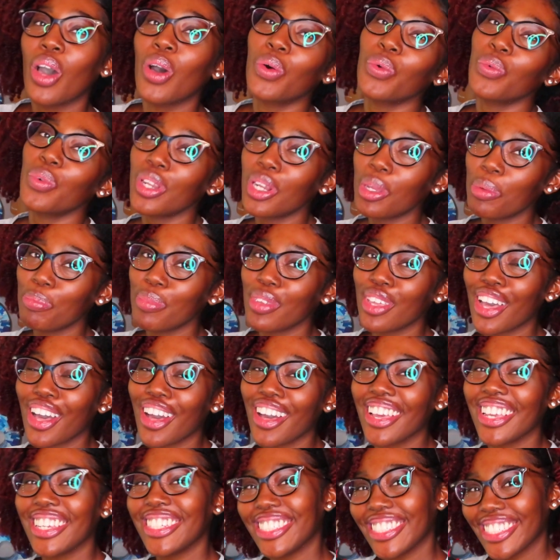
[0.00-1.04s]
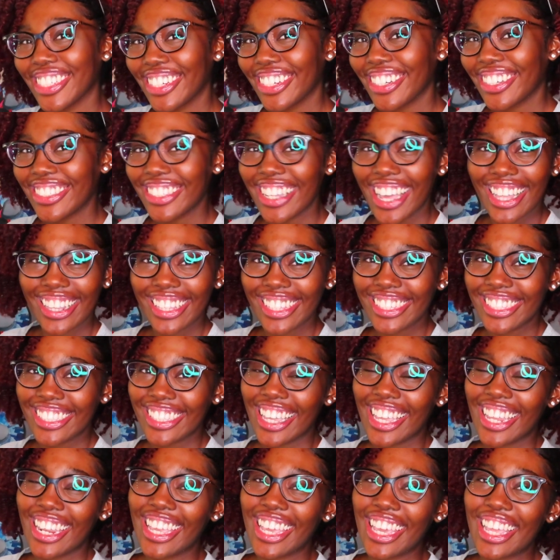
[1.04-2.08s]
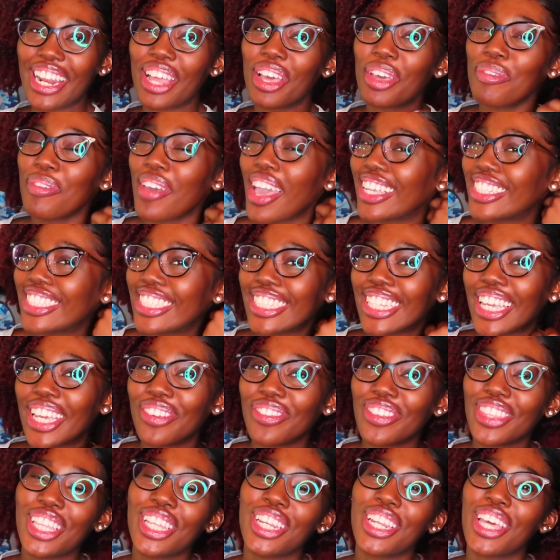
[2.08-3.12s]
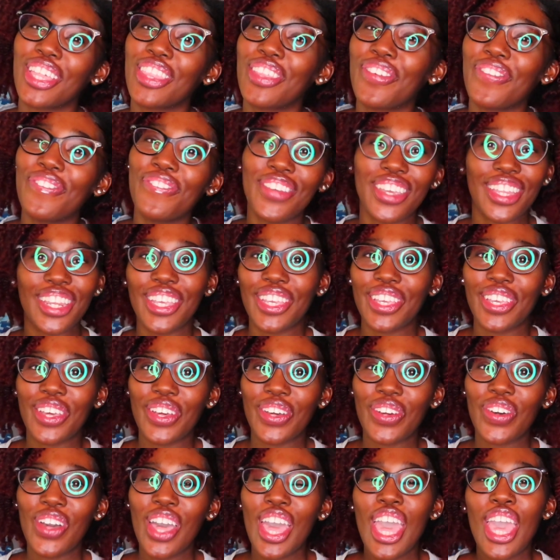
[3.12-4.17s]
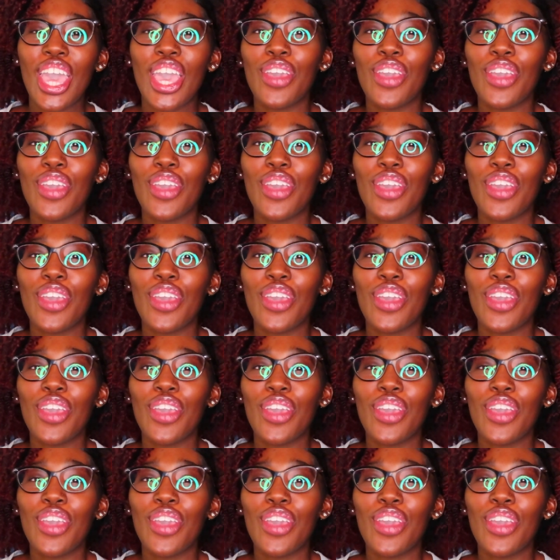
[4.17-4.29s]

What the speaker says: What up, y'all? It's your girl Dauntlessdany, and I'm back today with another video.